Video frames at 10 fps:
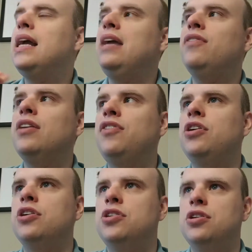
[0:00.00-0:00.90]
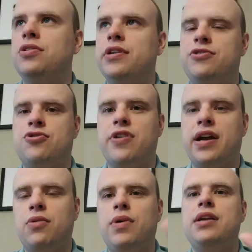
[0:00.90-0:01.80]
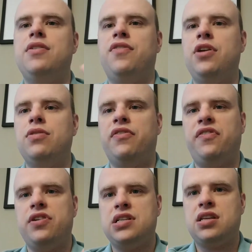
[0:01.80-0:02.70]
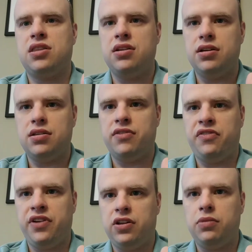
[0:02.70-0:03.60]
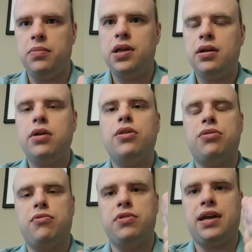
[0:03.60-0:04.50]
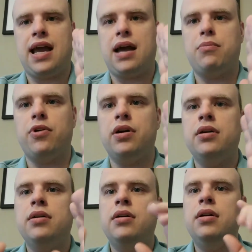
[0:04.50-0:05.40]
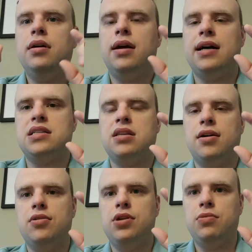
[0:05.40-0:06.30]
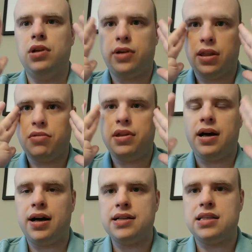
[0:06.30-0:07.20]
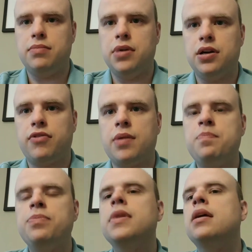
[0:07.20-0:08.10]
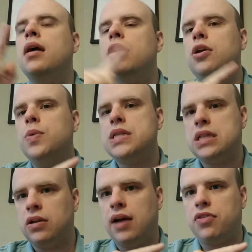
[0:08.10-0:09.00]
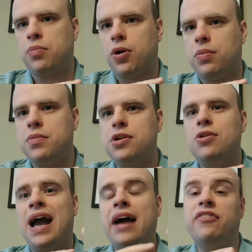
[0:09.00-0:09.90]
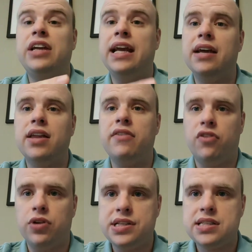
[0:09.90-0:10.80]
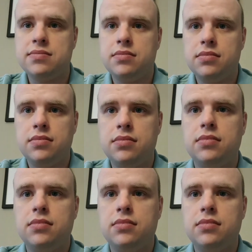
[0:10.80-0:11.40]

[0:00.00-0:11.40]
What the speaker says: Even if you could do a trick where you view the first third of the film through the camera as though you were looking through the eyes of the murderer, you would still have the problem that you have to hear their voice.